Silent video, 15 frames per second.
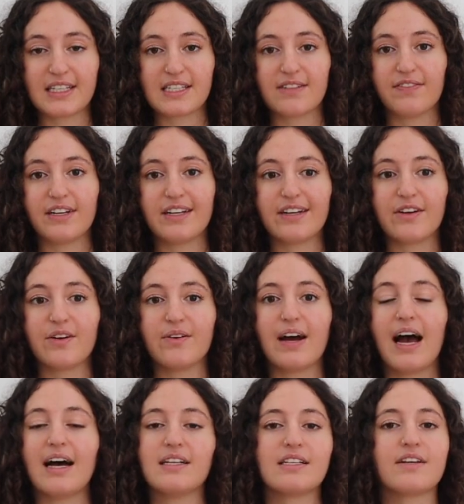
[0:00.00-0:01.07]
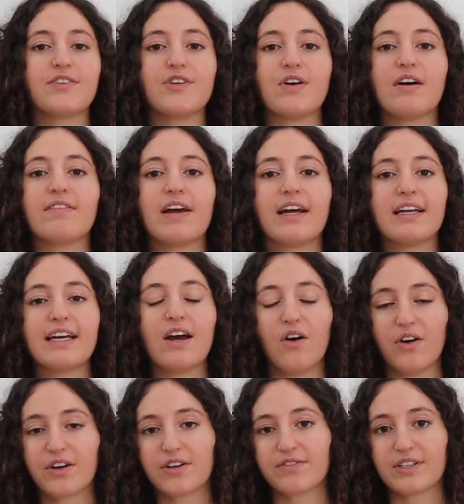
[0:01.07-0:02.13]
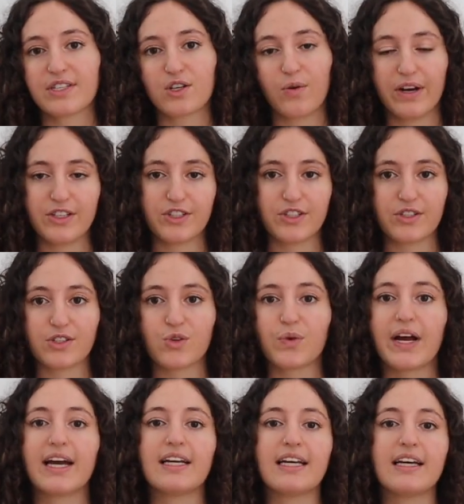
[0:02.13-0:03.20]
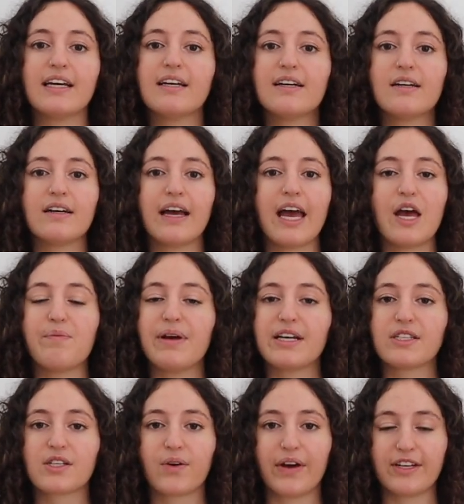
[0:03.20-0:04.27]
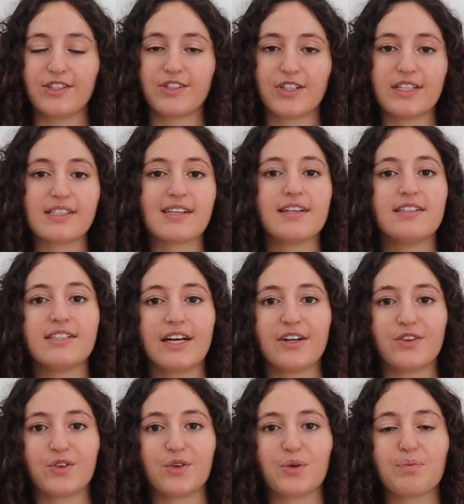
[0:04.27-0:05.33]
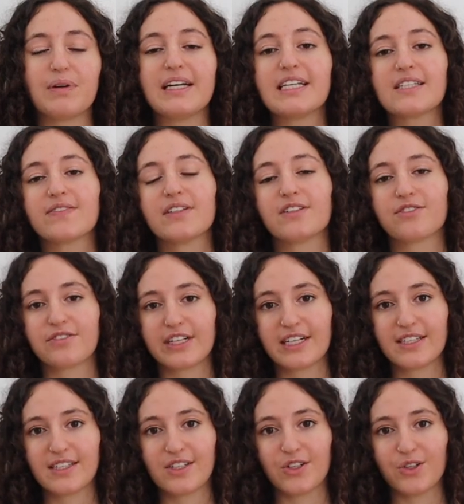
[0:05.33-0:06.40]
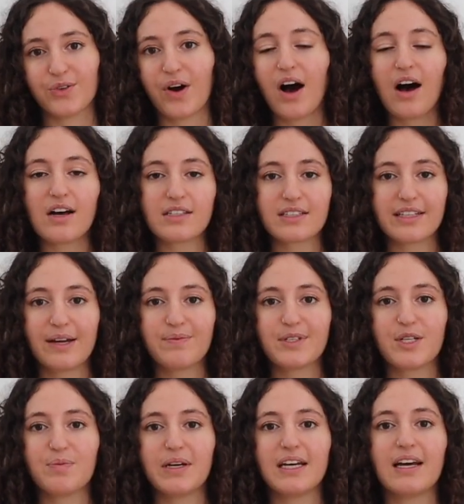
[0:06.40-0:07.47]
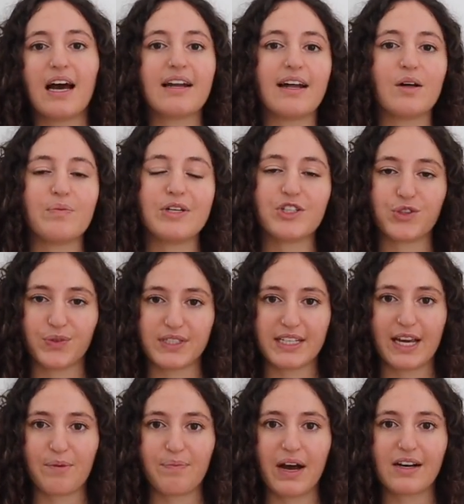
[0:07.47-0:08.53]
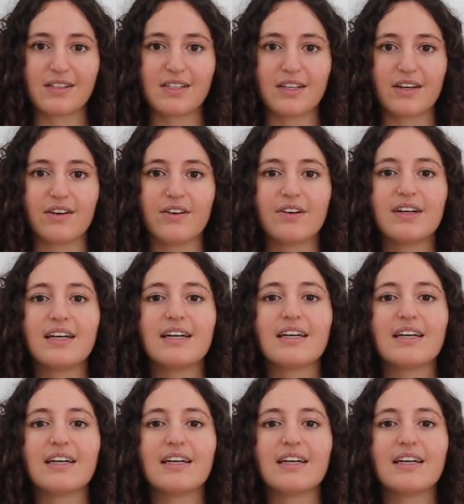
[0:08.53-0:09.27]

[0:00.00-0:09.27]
this video, and if you have any Ocrevus questions or any MS questions in general, please feel free to ask them to me and I'll be sure to get back to you.